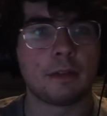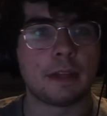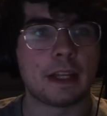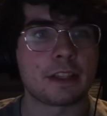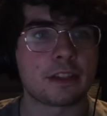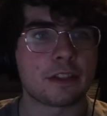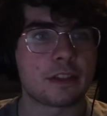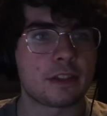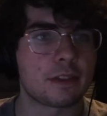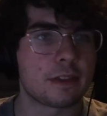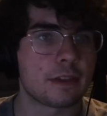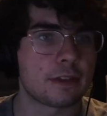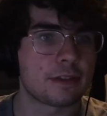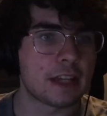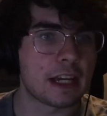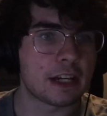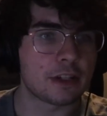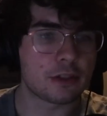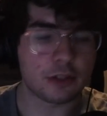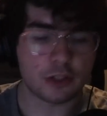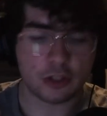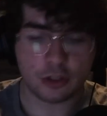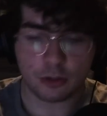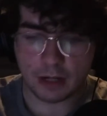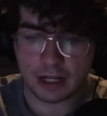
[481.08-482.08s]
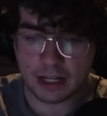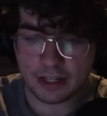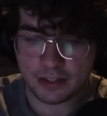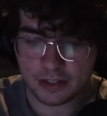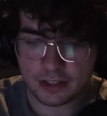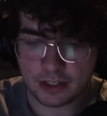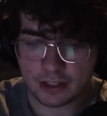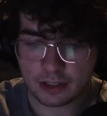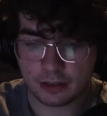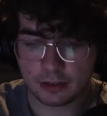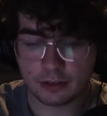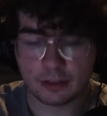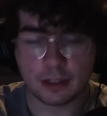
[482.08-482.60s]
That's actually
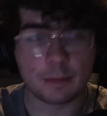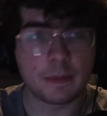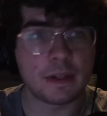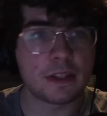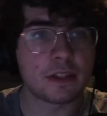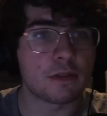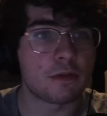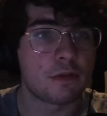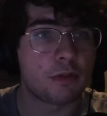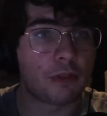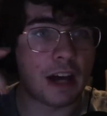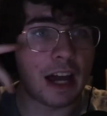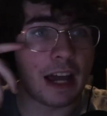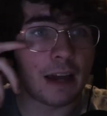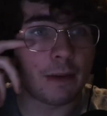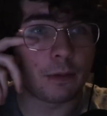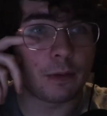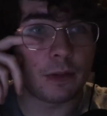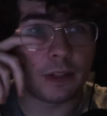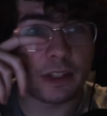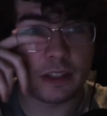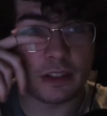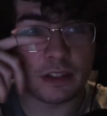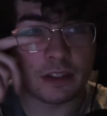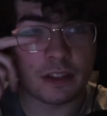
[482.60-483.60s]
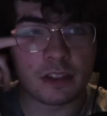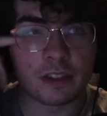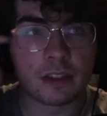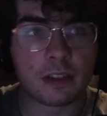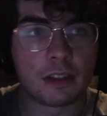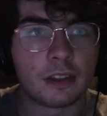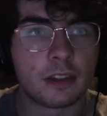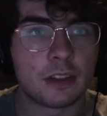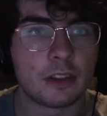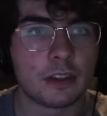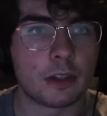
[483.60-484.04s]
crazy. That means in 5 weeks,